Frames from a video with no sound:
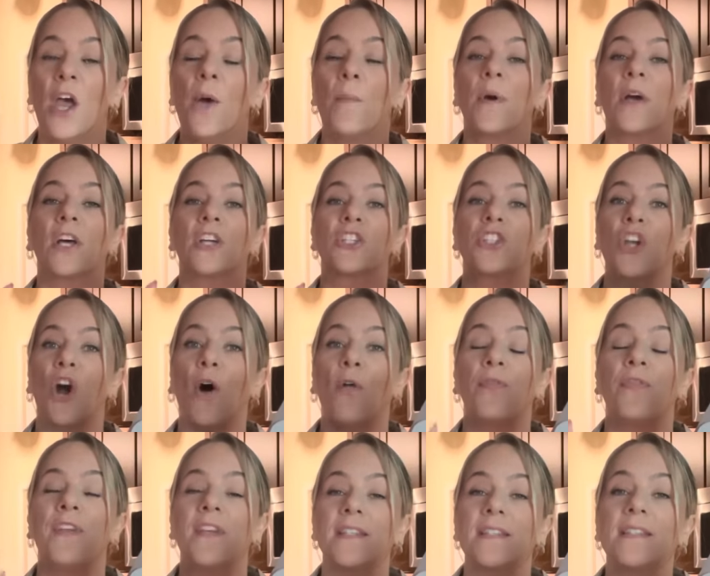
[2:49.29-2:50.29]
Because
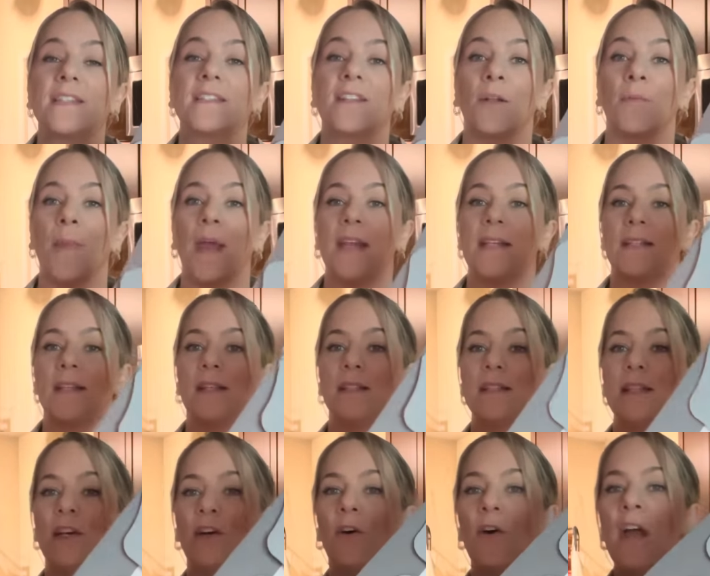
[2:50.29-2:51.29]
y'all, this is an amazing
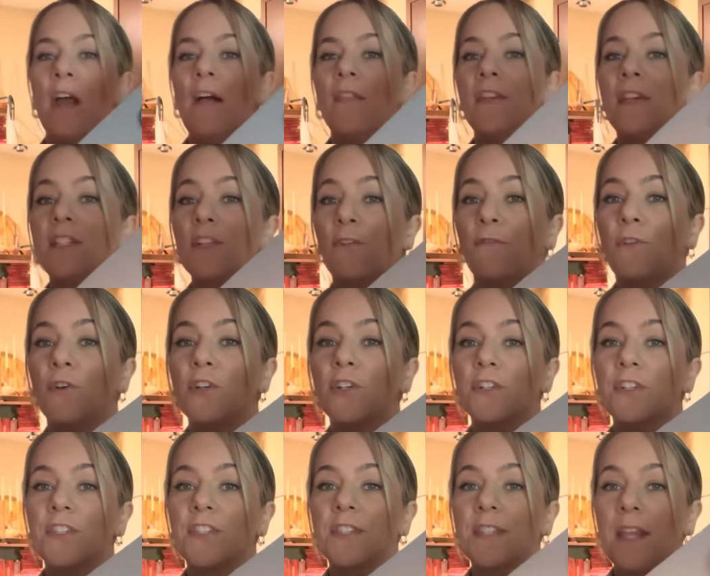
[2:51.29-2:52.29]
deal. These are for your
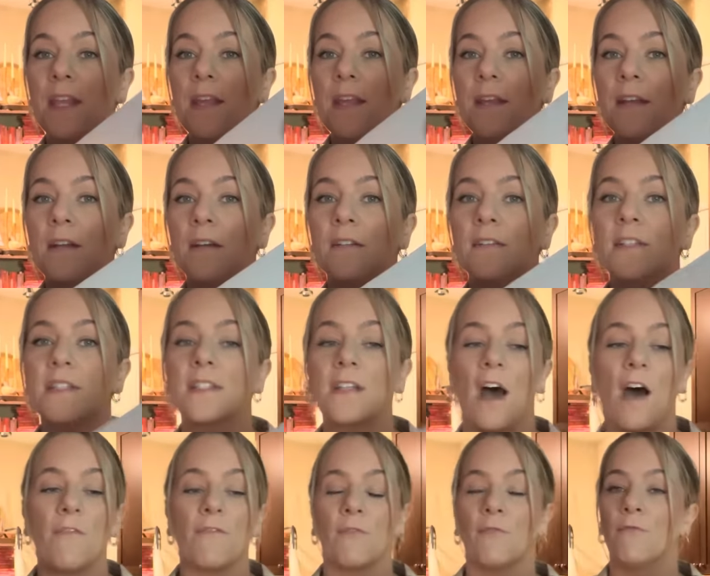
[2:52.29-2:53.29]
sink to
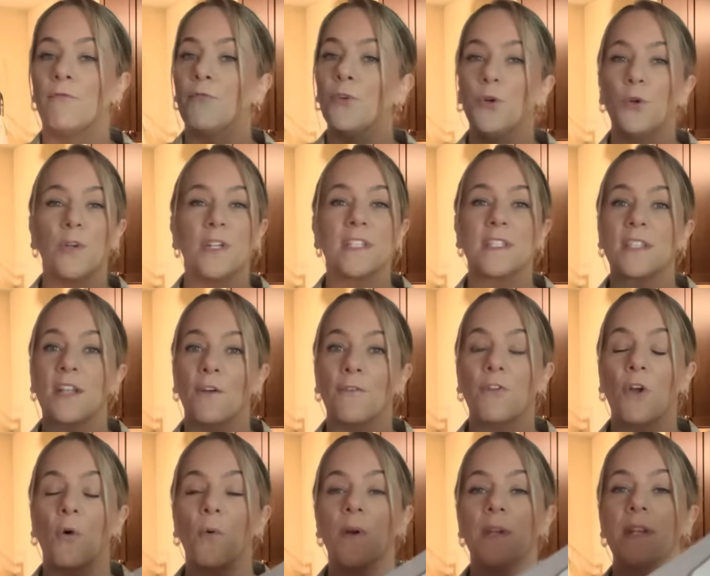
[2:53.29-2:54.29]
stop from food and stuff
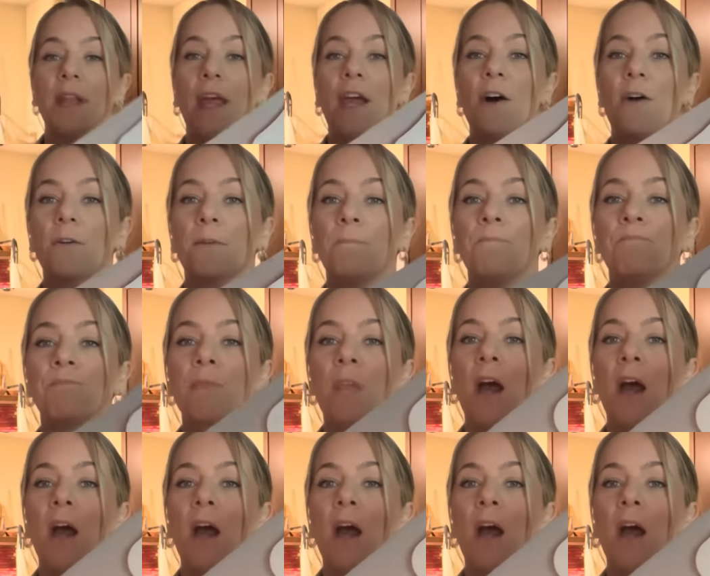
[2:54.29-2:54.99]
going down.